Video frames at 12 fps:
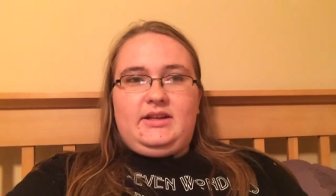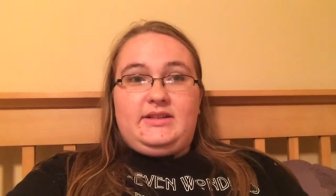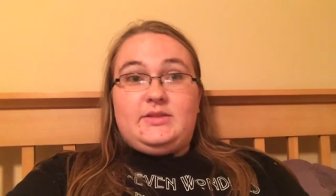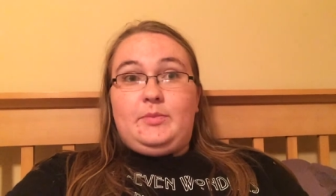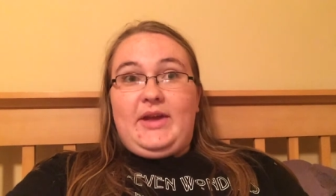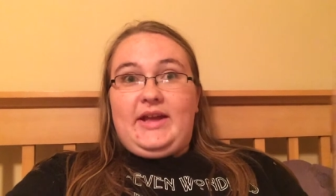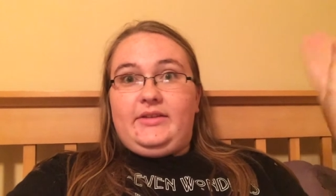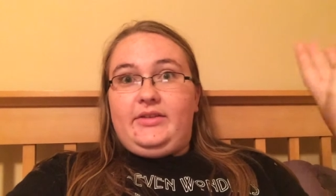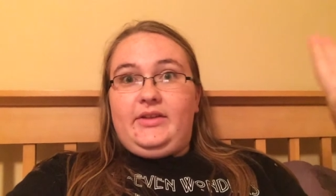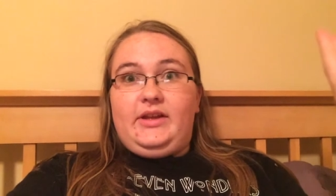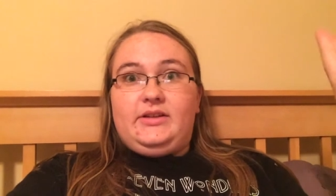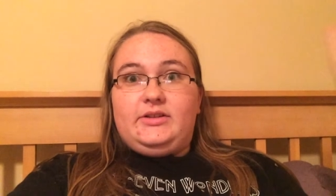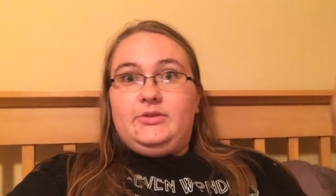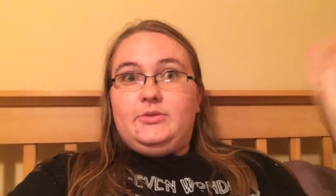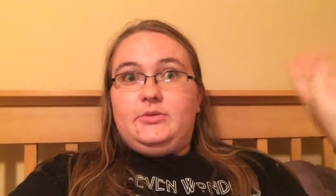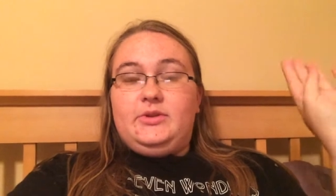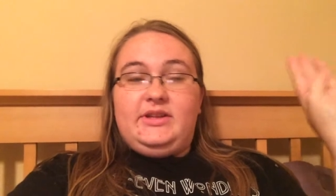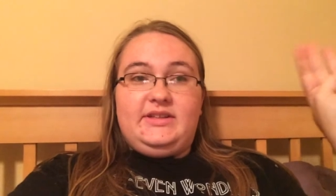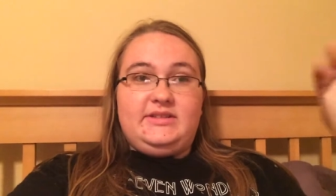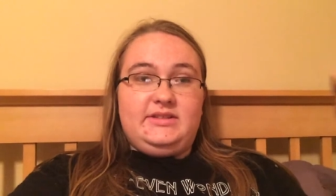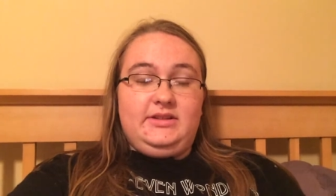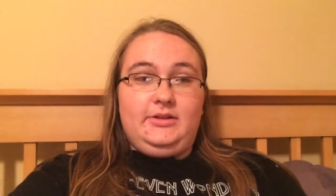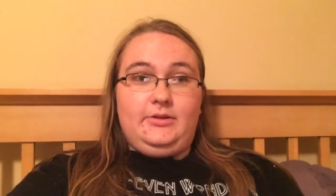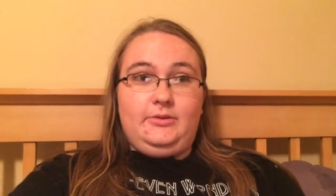it's a bad thing to do this,
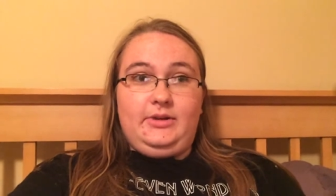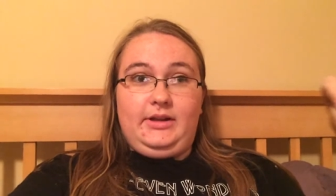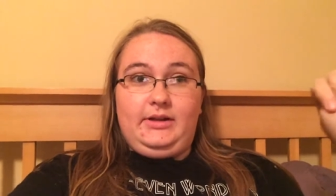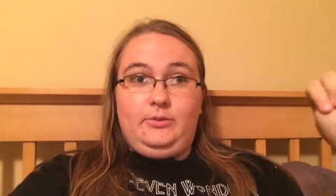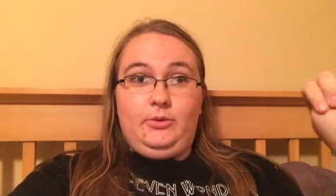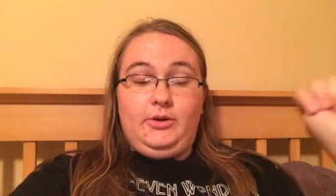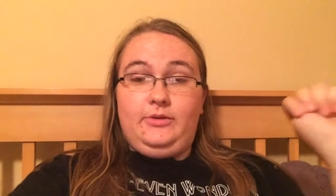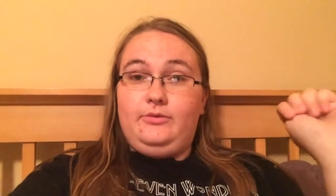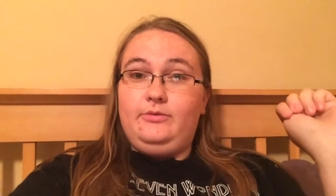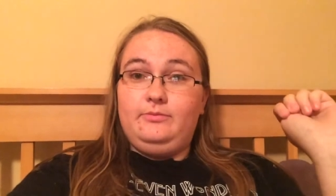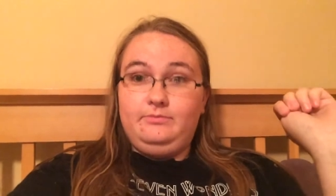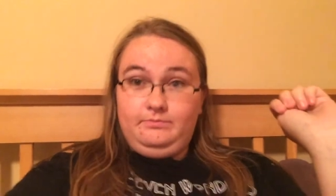you know, like what if